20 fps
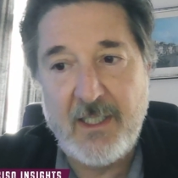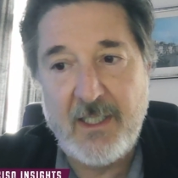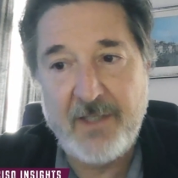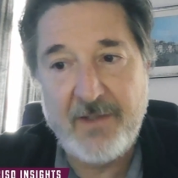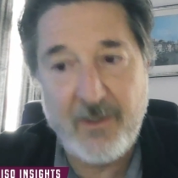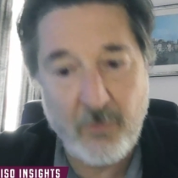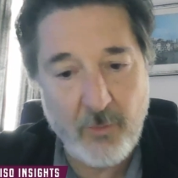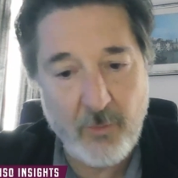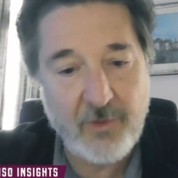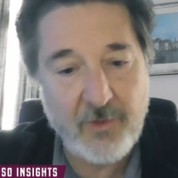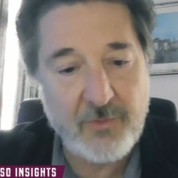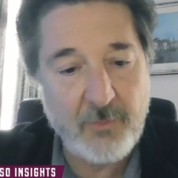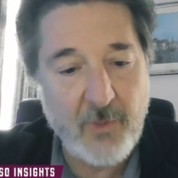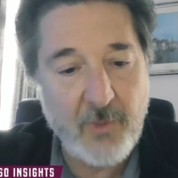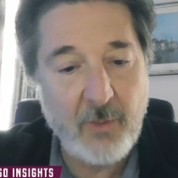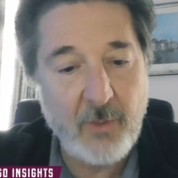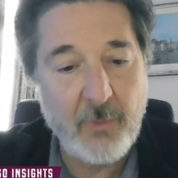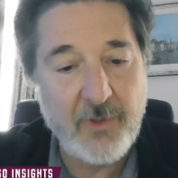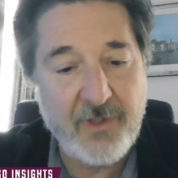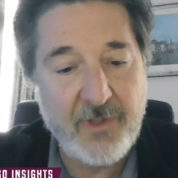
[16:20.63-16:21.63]
that works
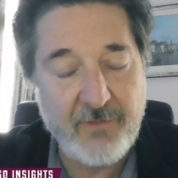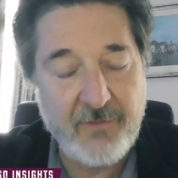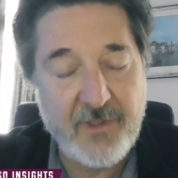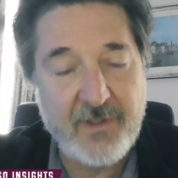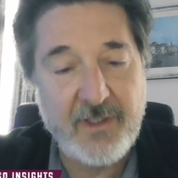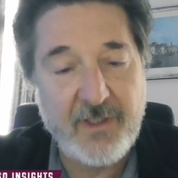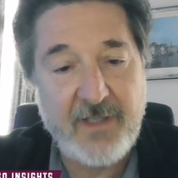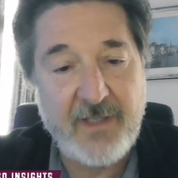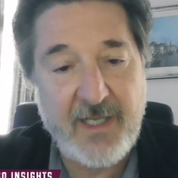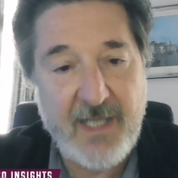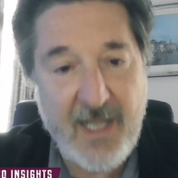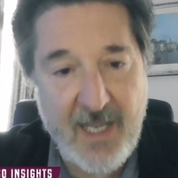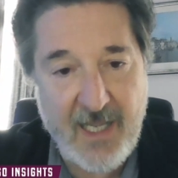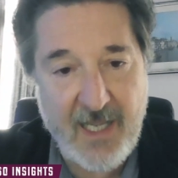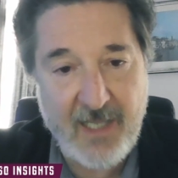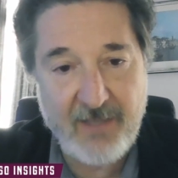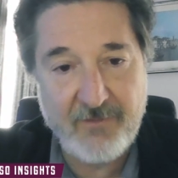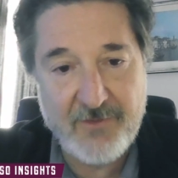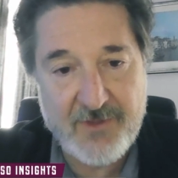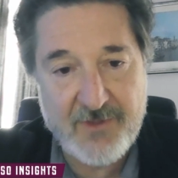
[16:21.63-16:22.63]
well with everything they
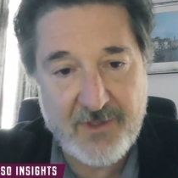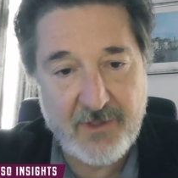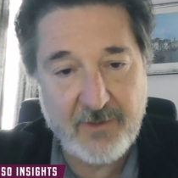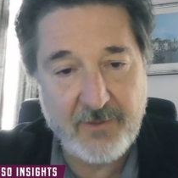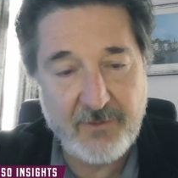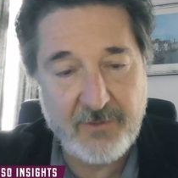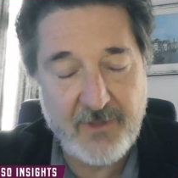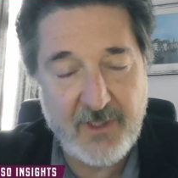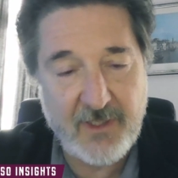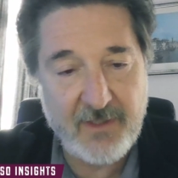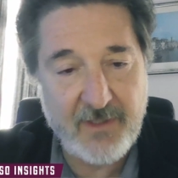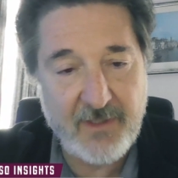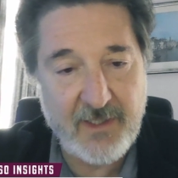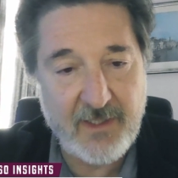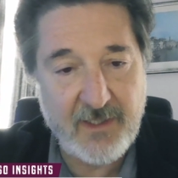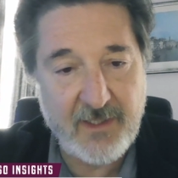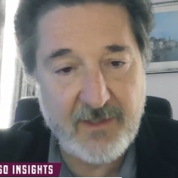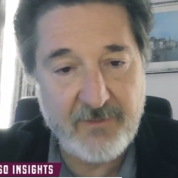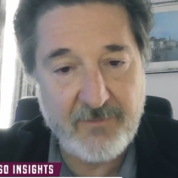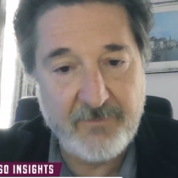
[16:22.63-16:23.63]
have, so they
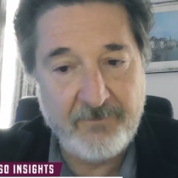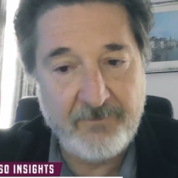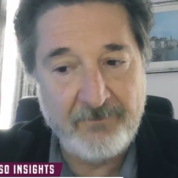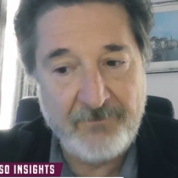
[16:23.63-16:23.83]
can